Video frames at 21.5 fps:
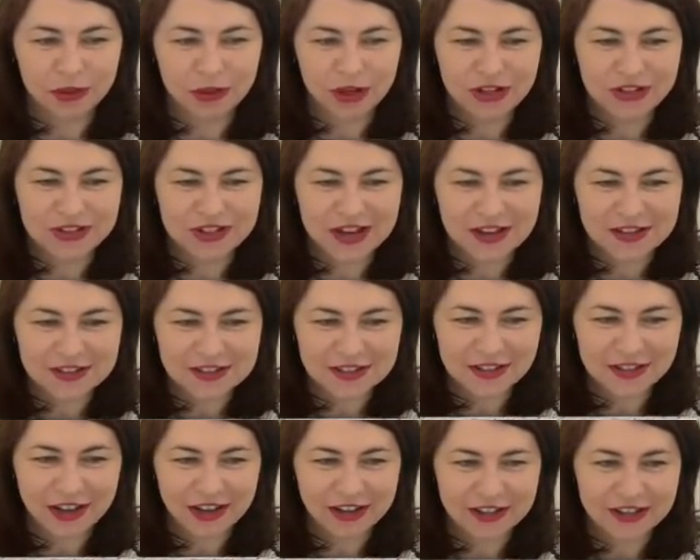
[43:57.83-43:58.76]
Bruno does
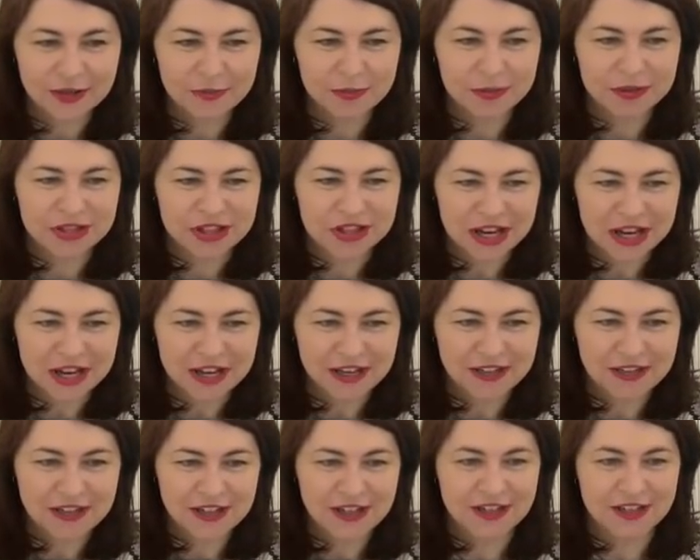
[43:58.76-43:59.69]
like to
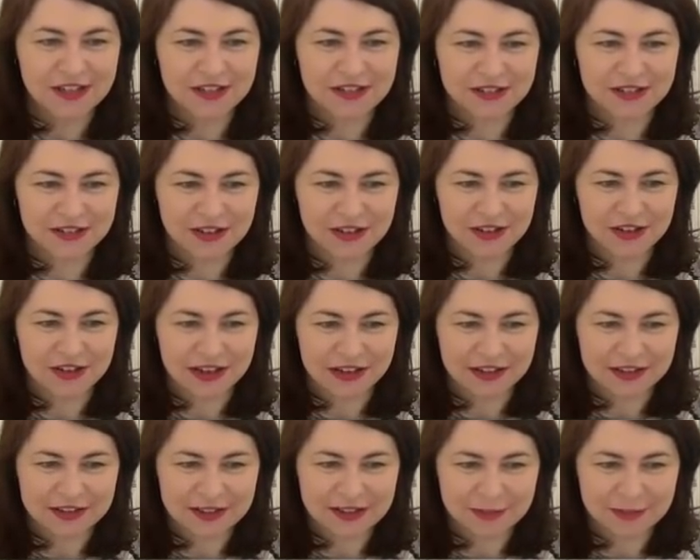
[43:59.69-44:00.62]
pretend he doesn't know how to